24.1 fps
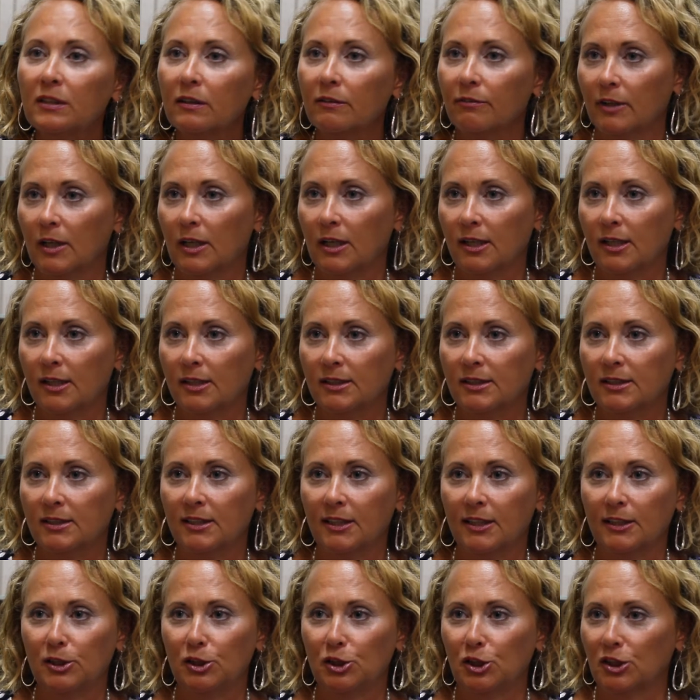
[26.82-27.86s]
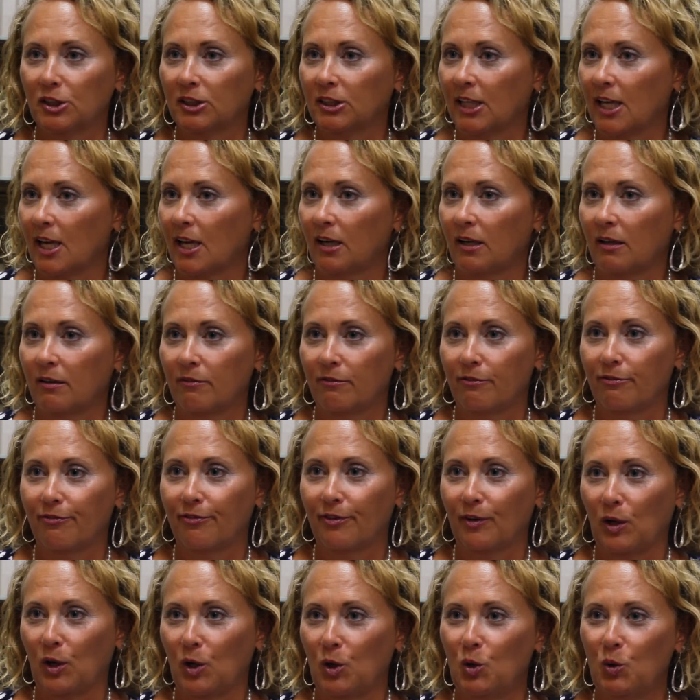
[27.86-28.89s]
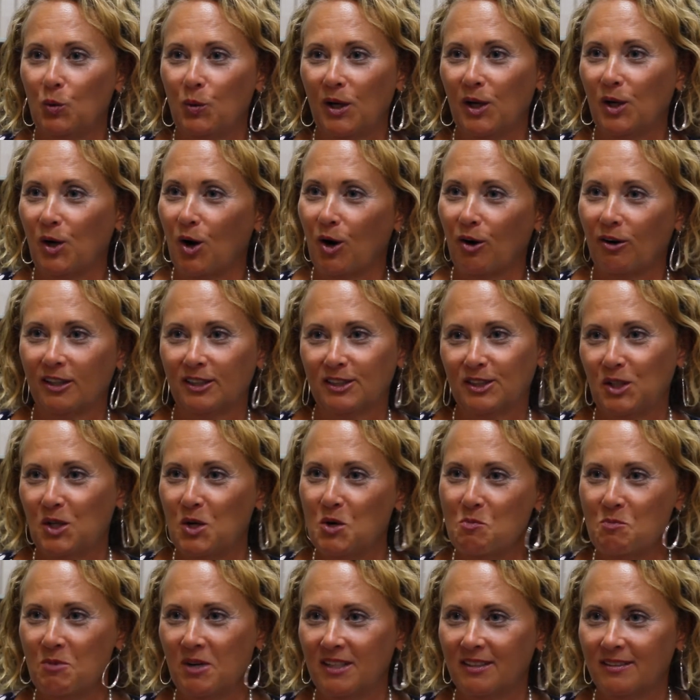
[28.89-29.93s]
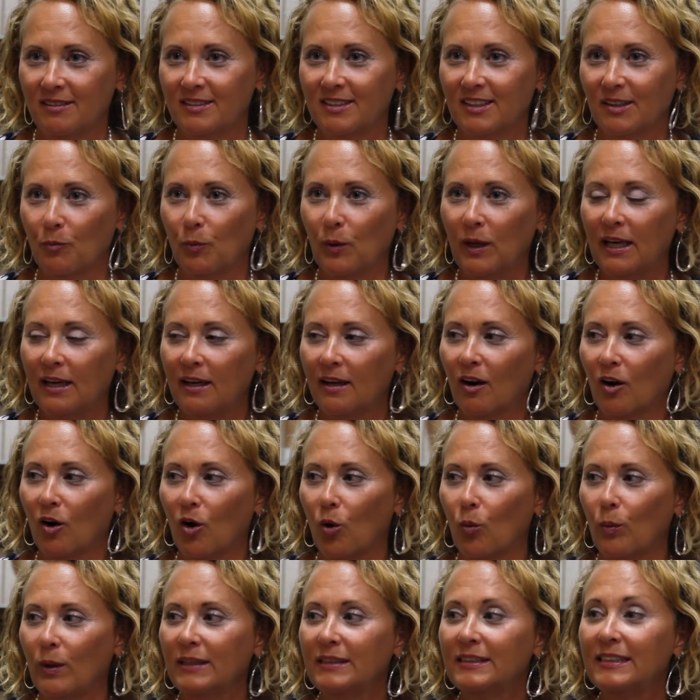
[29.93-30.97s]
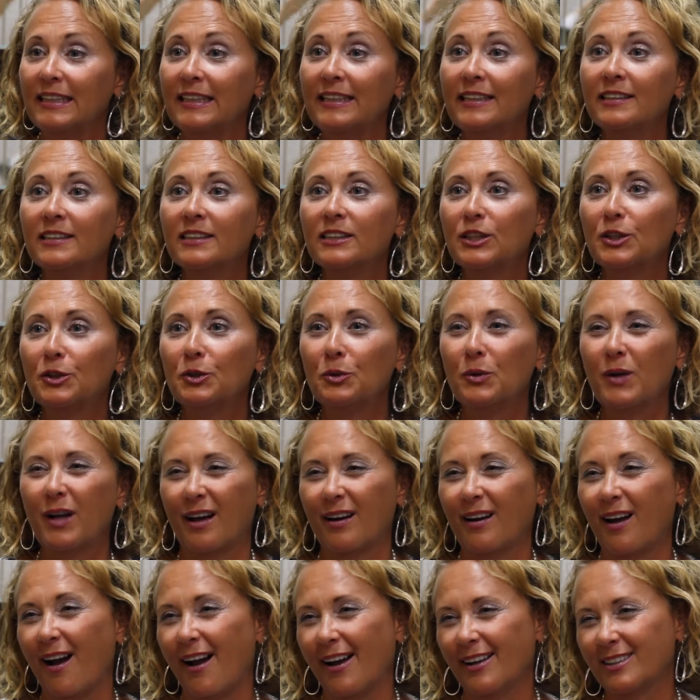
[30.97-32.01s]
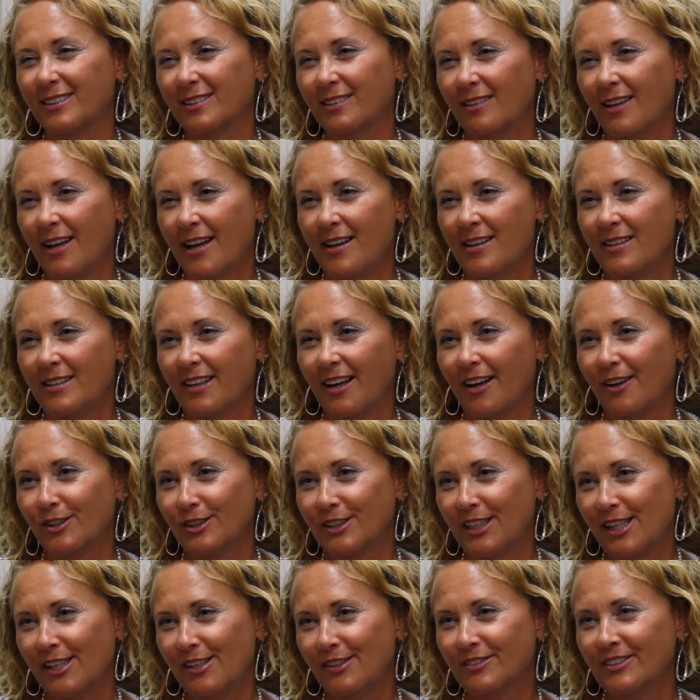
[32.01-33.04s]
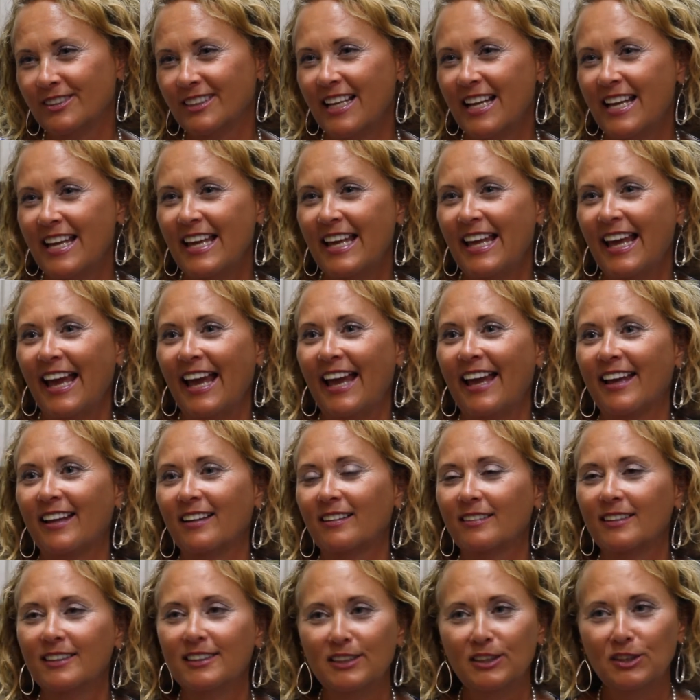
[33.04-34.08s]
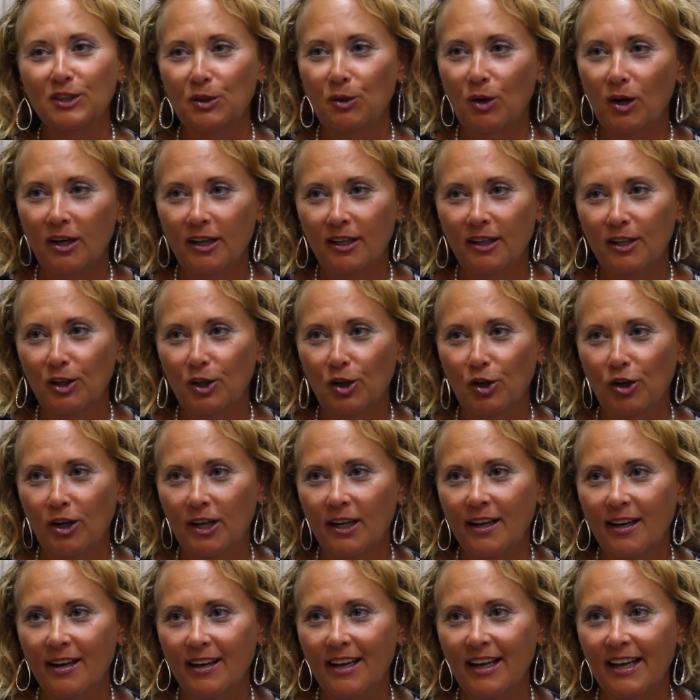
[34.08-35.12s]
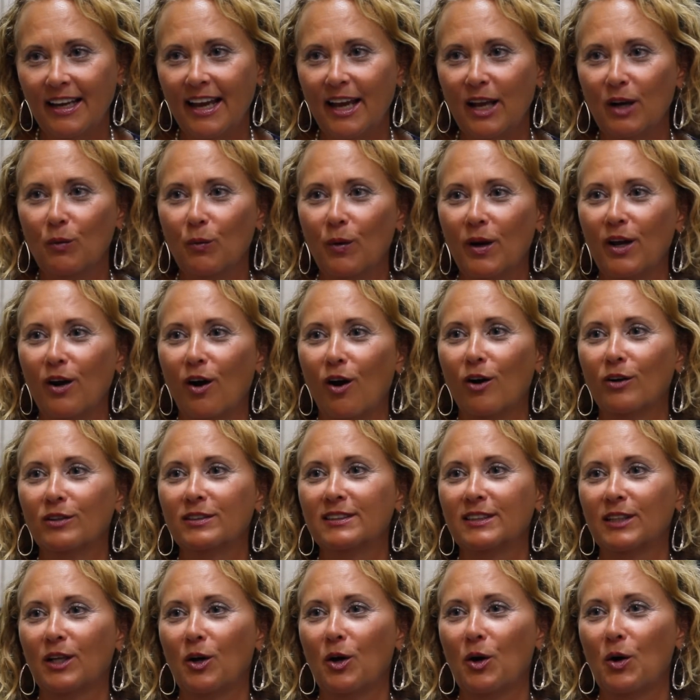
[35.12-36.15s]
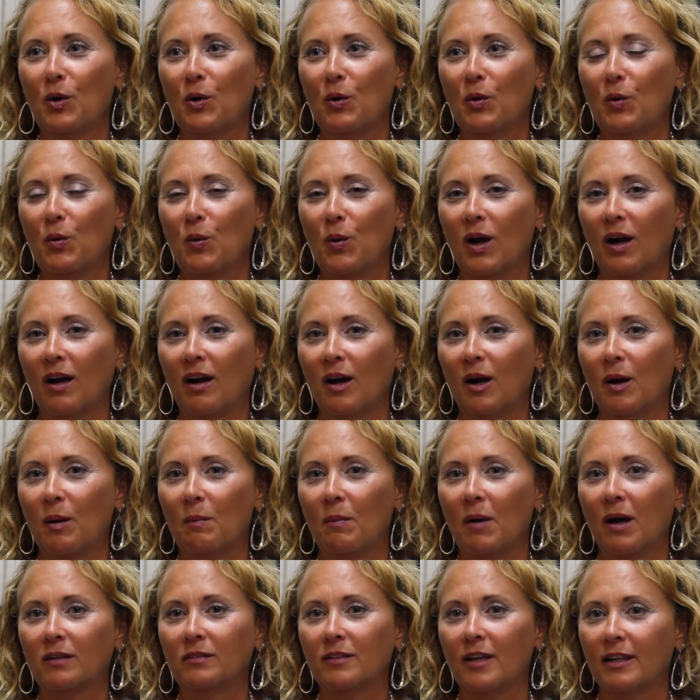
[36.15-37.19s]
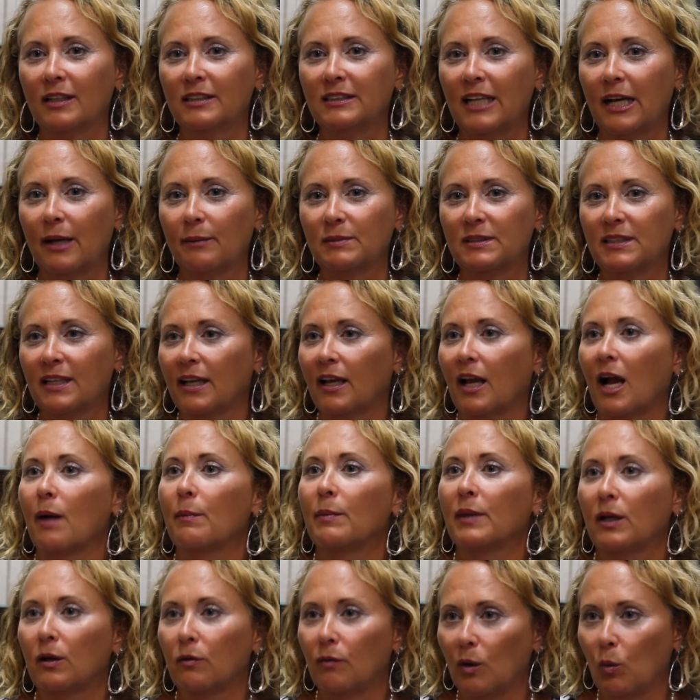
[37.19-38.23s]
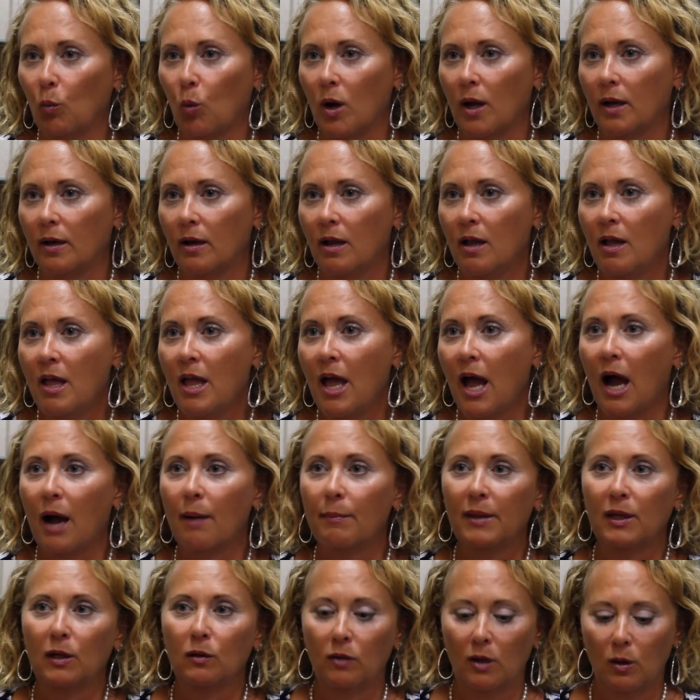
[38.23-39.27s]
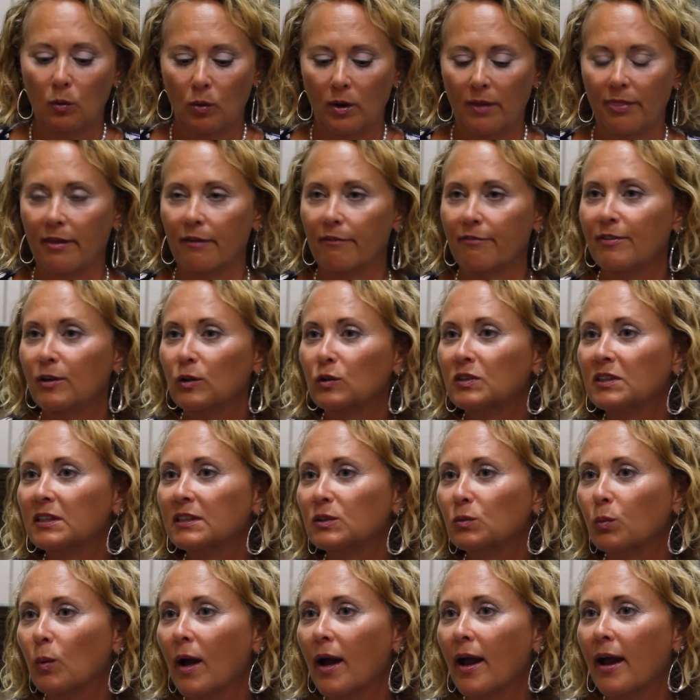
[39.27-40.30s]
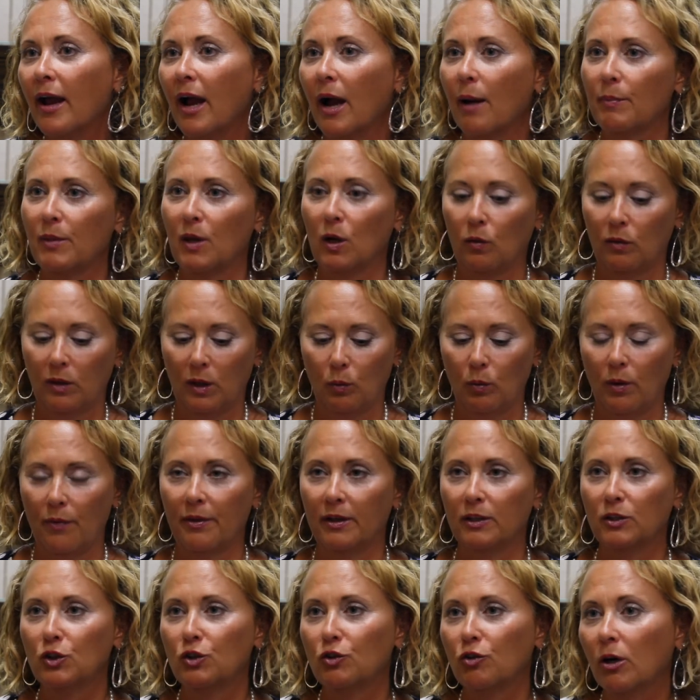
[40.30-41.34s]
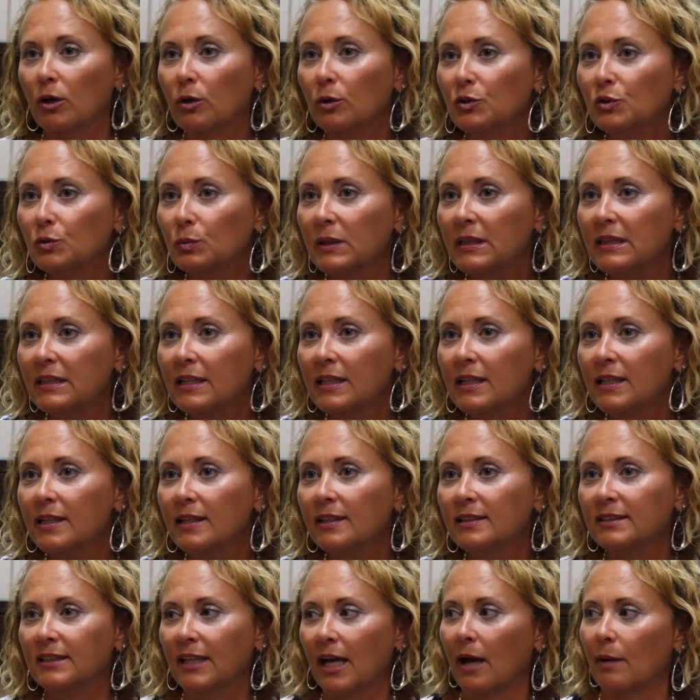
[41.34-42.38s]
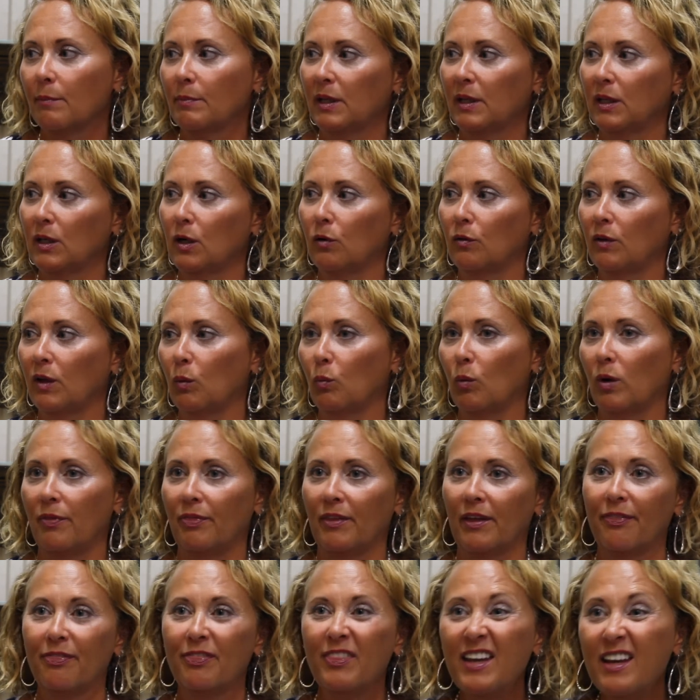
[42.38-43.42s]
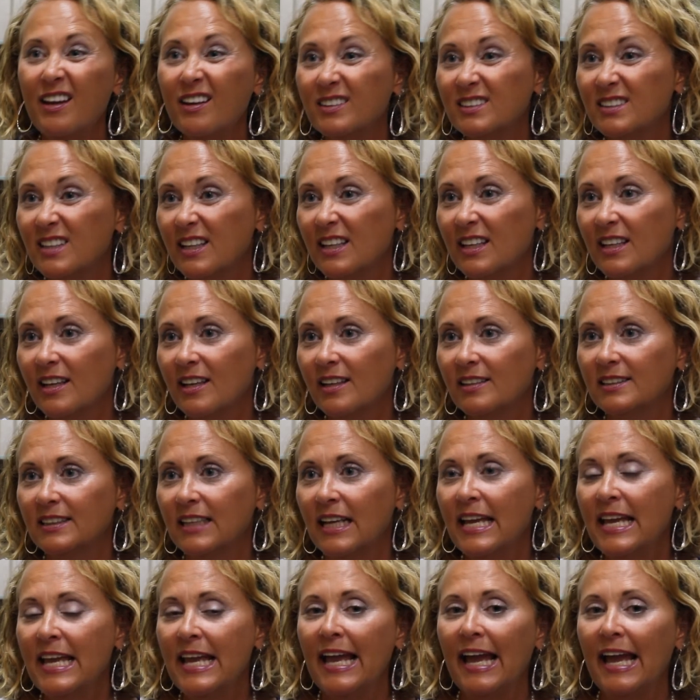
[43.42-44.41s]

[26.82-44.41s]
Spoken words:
of us, it's just kind of who we are as humans. We tend to kind of isolate ourselves and listen to our inner critic. And we also, a lot of times, think, I'm the only one. I'm the only one that feels this way. I'm the only one that struggles with this. I'm the only one that thinks this.